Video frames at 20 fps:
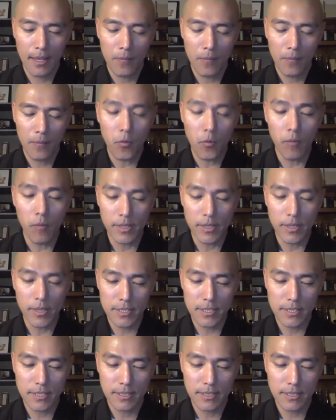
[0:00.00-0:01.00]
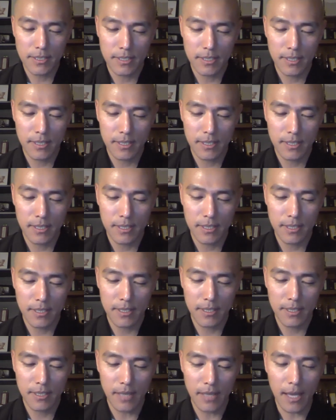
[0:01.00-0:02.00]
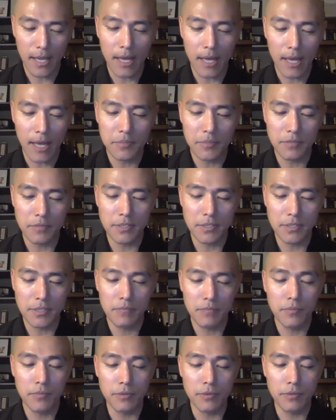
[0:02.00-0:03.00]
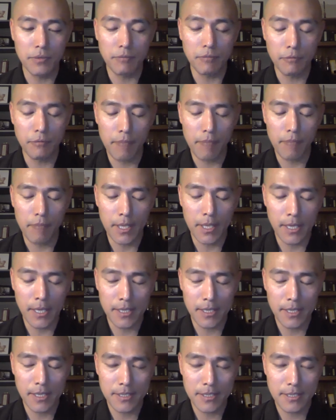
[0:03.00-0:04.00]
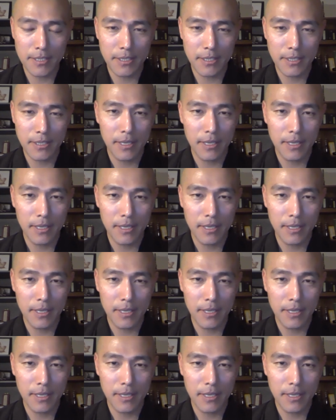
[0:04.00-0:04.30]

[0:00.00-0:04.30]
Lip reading: moments that comes with beautiful feelings,